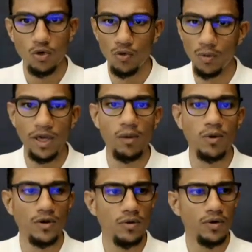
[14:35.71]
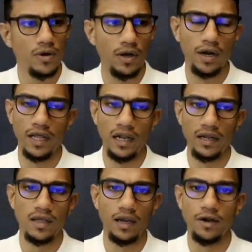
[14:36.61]
you will be able to
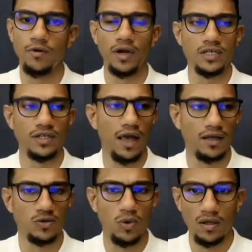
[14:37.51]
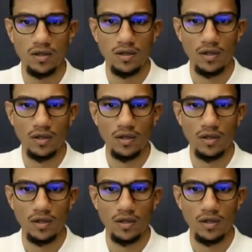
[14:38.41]
delete the lead quotation as well.